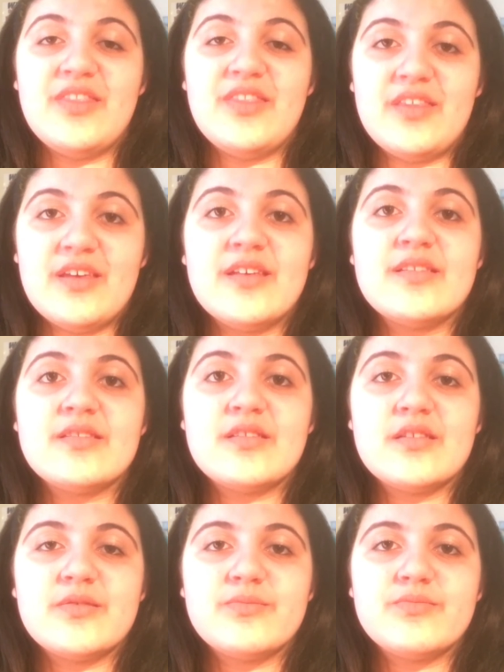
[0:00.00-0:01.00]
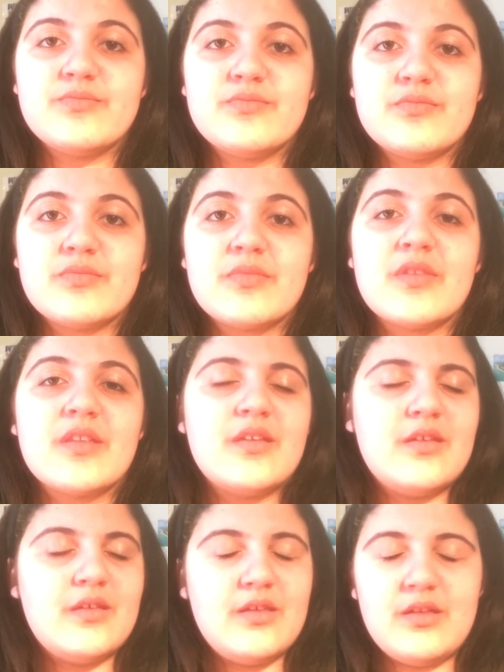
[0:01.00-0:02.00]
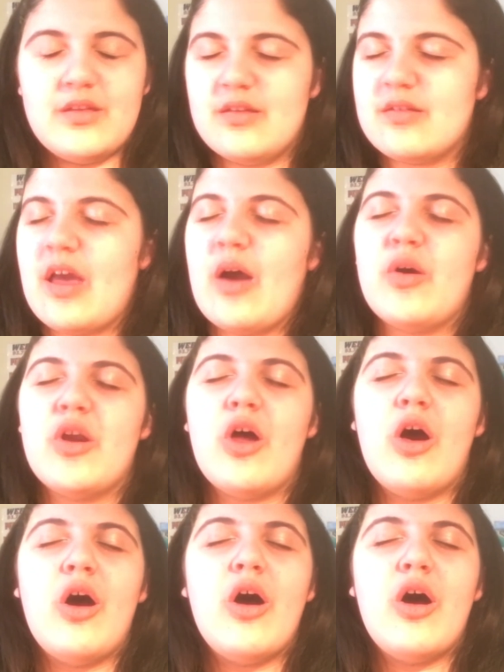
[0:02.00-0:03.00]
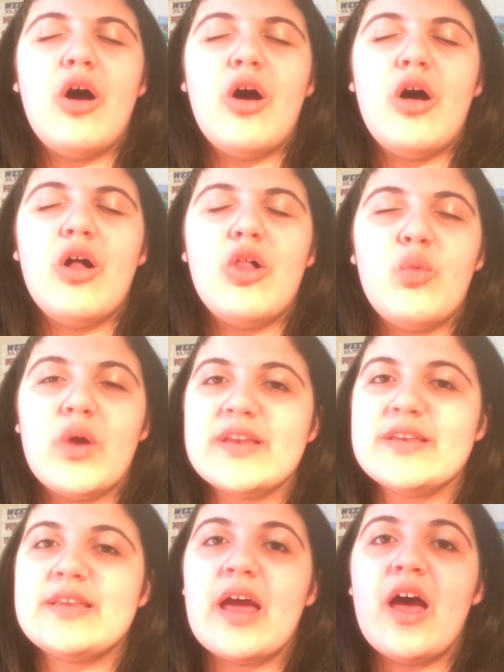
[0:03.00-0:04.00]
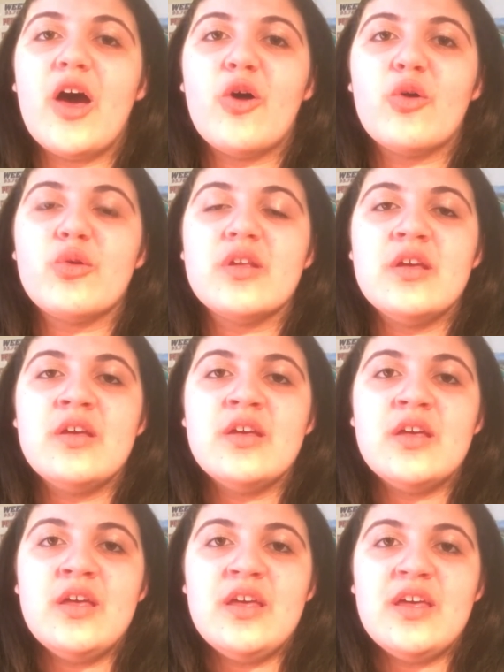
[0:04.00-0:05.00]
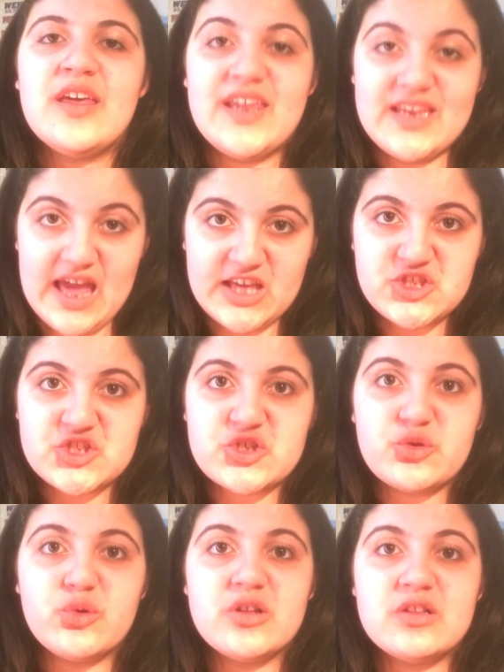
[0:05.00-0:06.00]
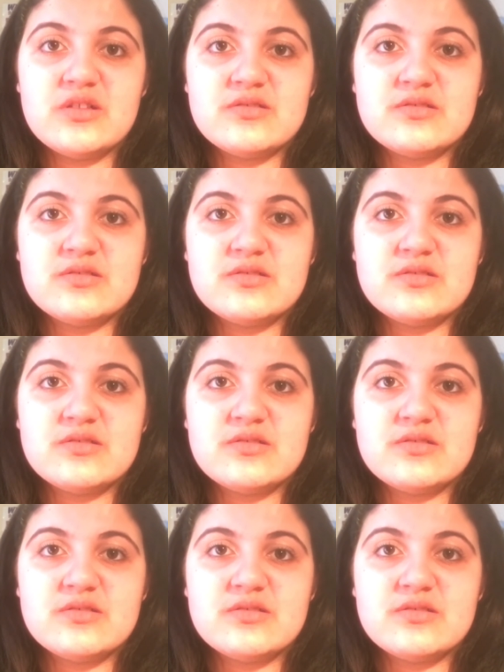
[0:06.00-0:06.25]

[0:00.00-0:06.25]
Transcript: And this is how it all went down in high school.